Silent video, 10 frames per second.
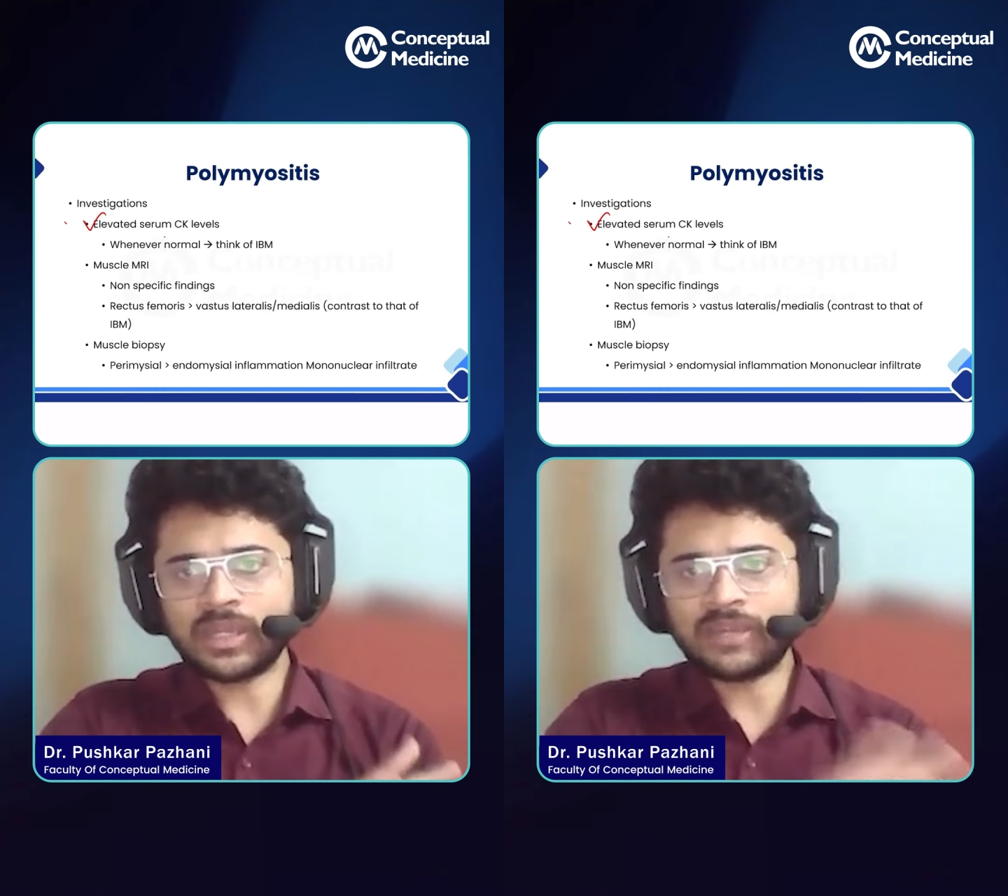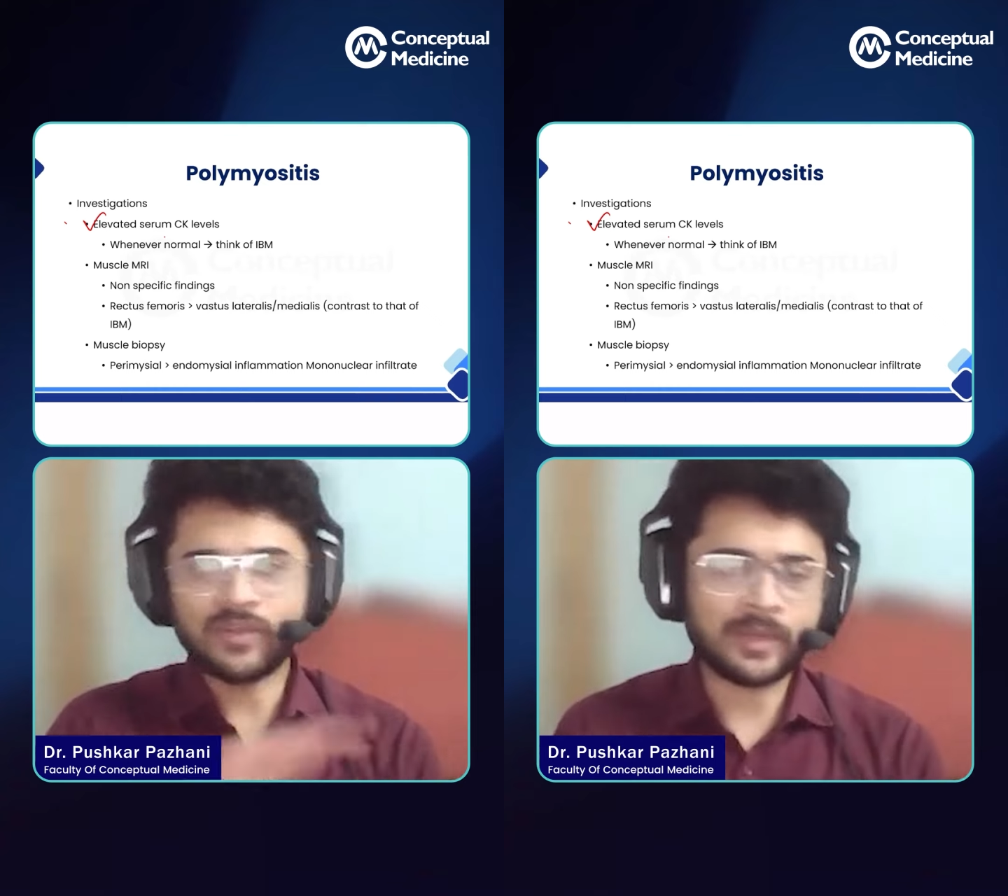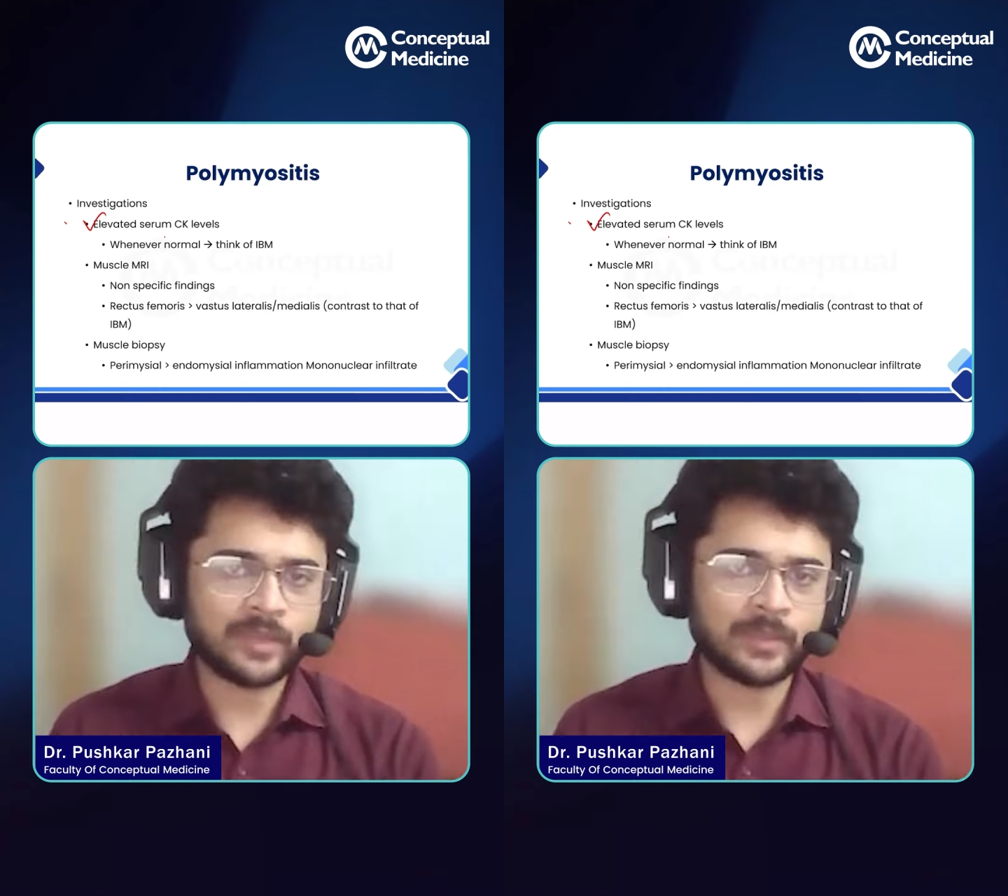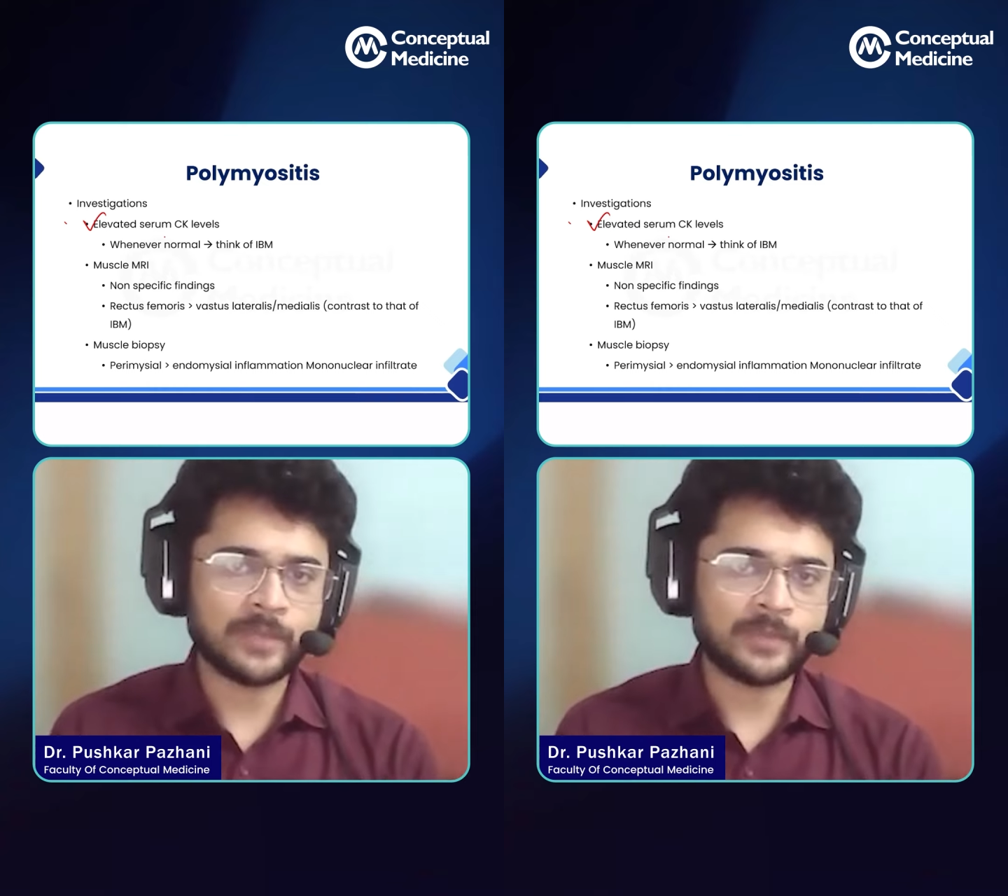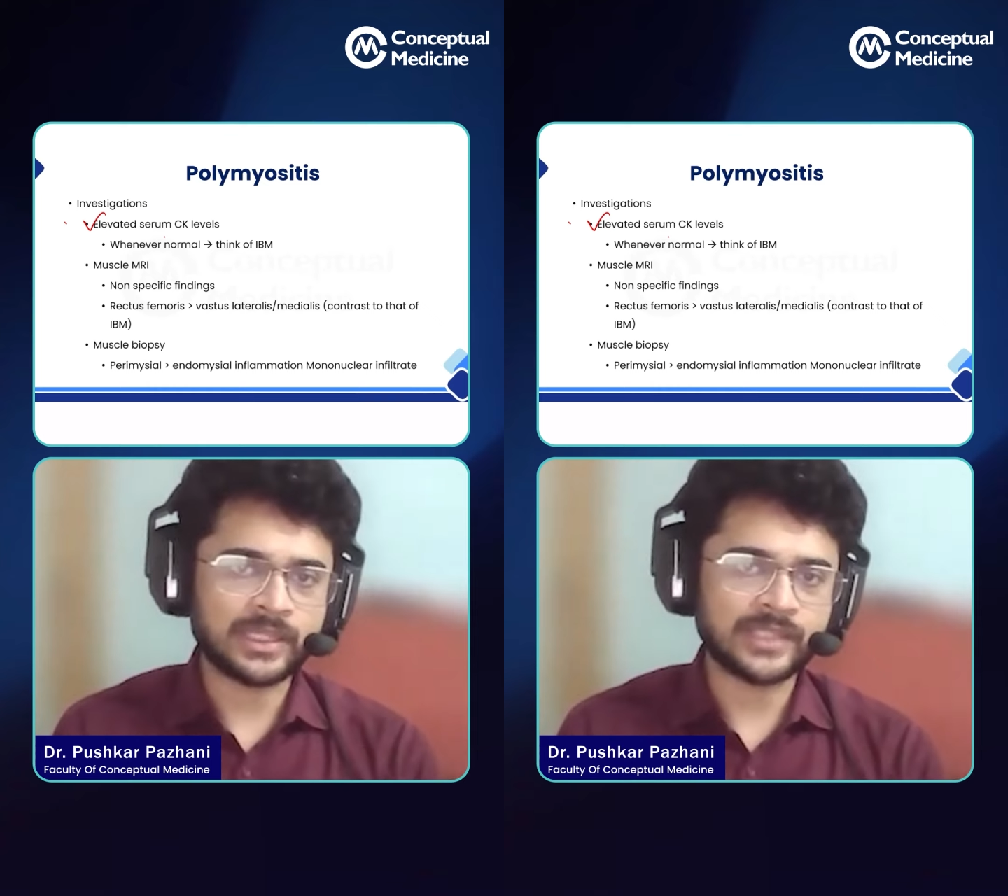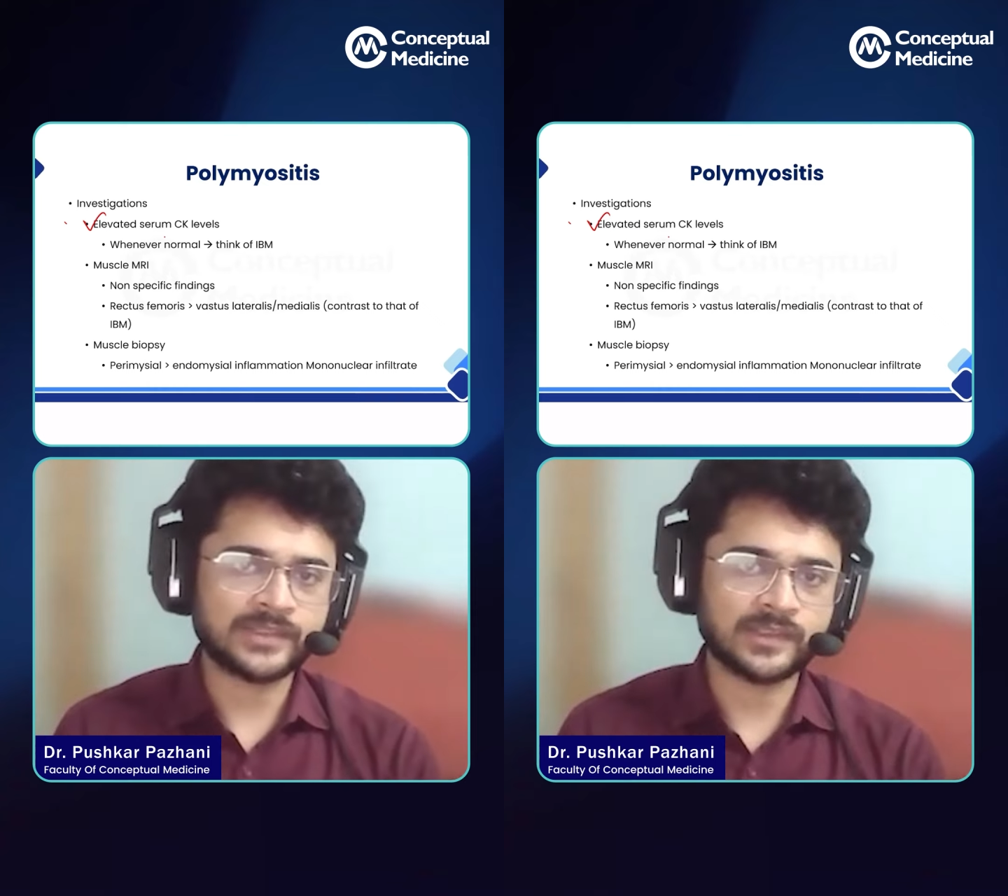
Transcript: inflammatory myopathies,